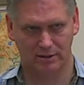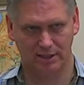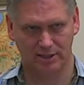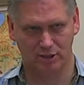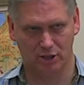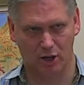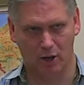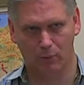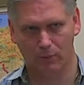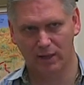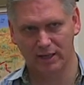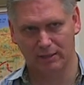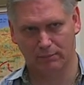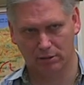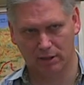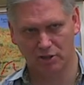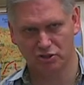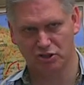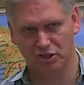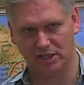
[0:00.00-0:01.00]
He's already
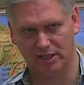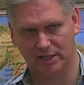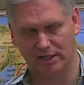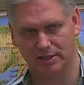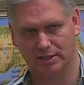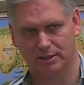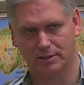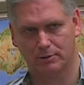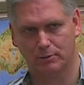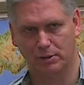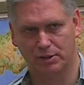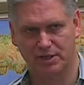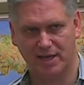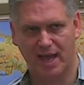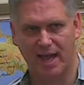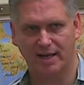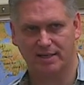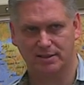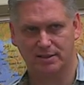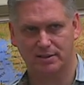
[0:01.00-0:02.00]
bludgeoning us with
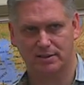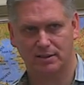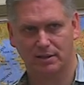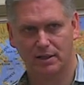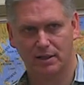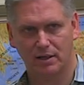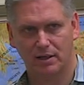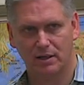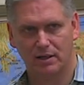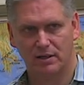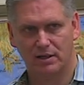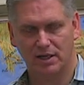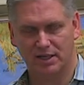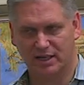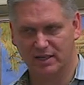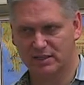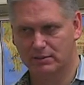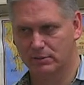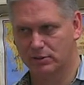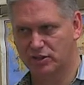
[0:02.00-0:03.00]
taxes. It
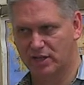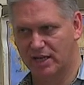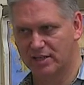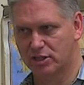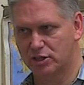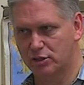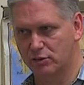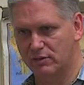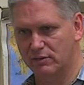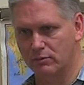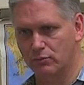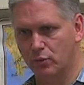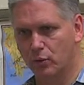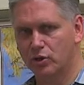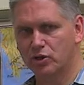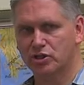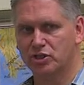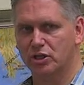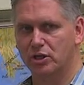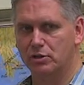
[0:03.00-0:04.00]
gives them a chance to do even
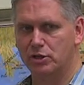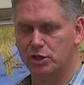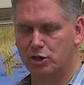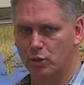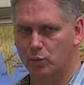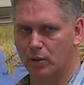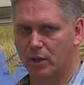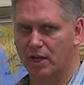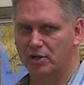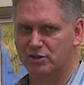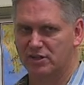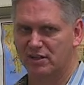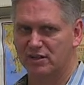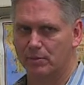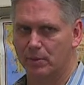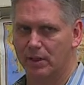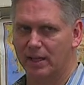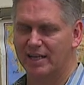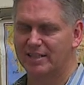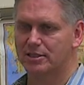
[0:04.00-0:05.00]
more so. You do realize you give
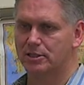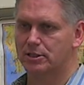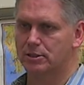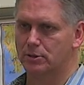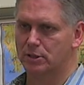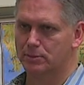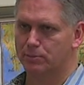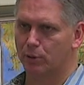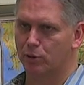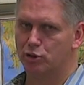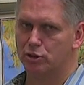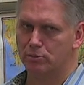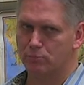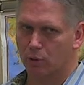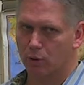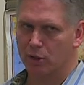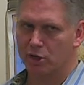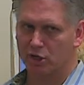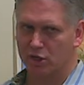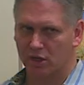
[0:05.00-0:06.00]
him a license to exploit you
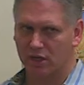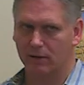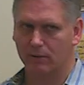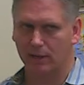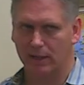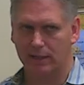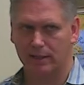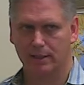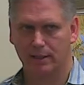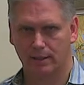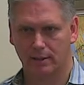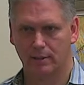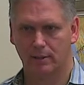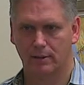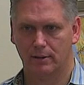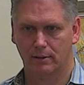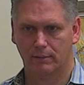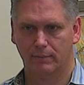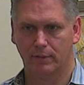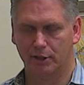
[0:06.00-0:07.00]
more. You know that, right?
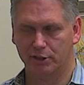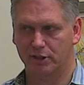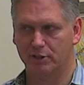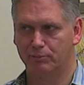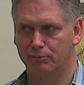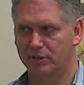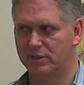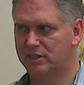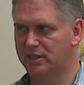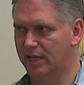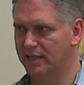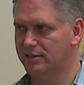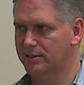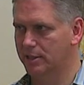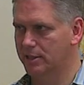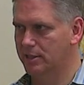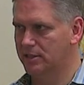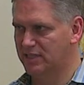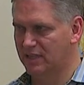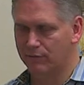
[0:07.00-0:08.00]
Under the pretense
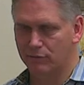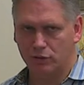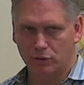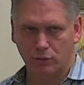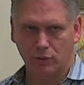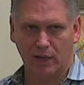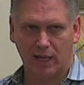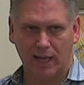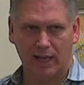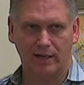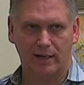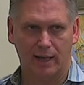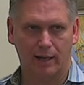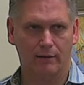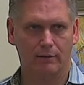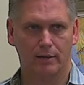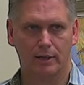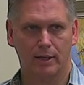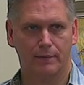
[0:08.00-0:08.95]
that he's giving you a handout.